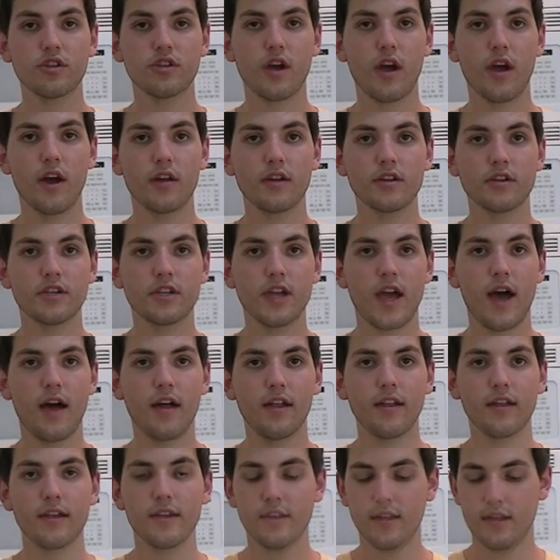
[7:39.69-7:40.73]
chard and
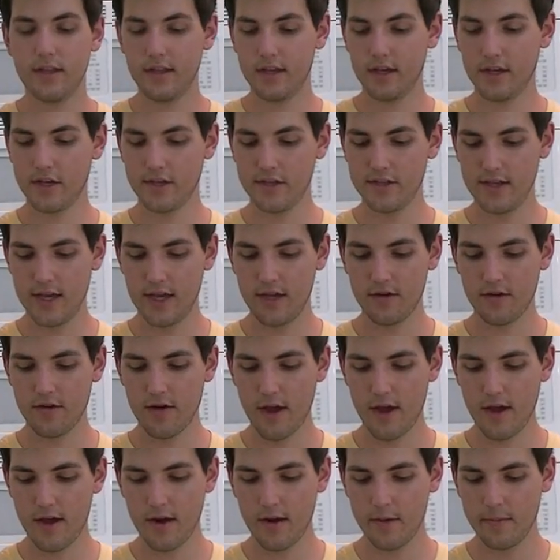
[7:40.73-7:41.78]
shallot in a container
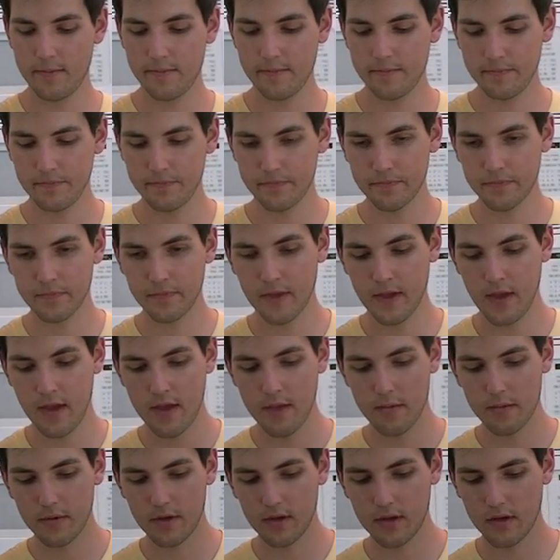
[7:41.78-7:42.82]
right here.
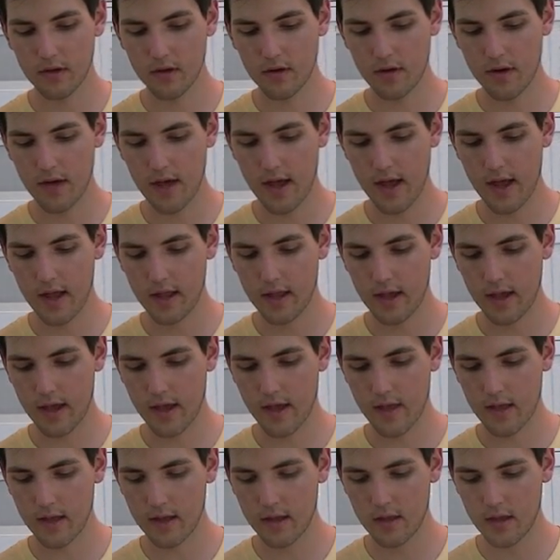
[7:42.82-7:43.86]
I'm going to go ahead
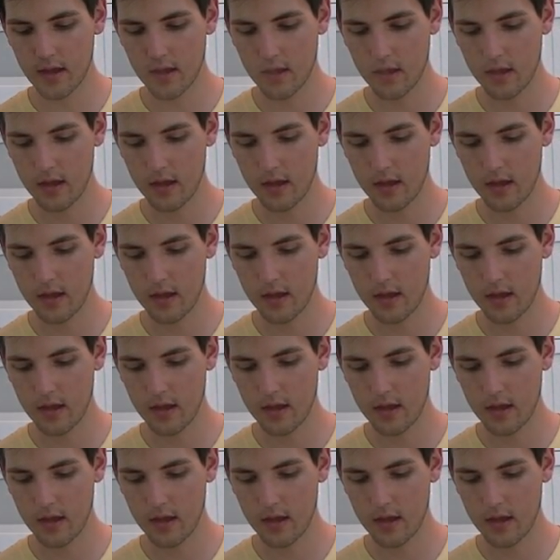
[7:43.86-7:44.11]
and